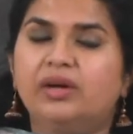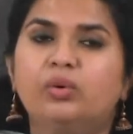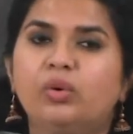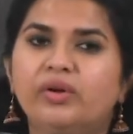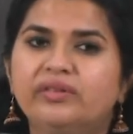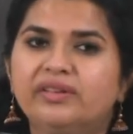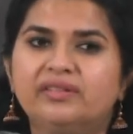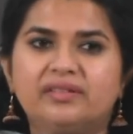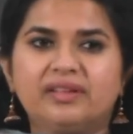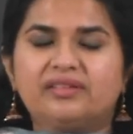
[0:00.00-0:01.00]
Who owns
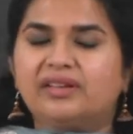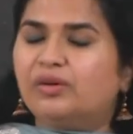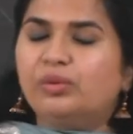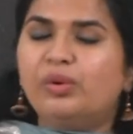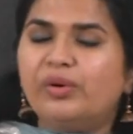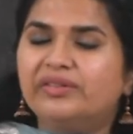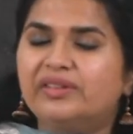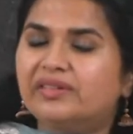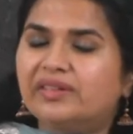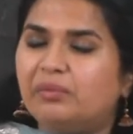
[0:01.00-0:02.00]

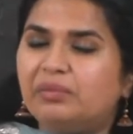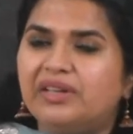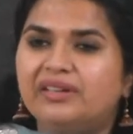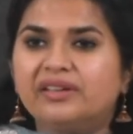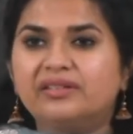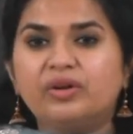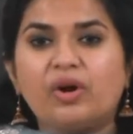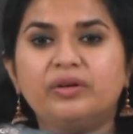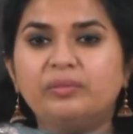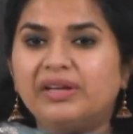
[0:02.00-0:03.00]
this company does
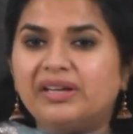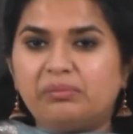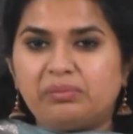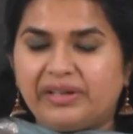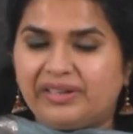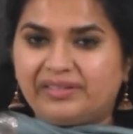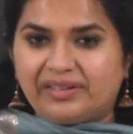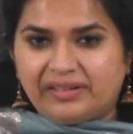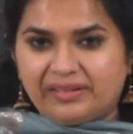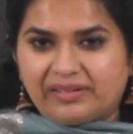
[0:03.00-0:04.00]
not make complete
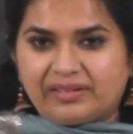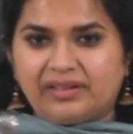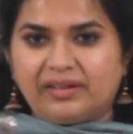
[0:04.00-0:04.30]
sense.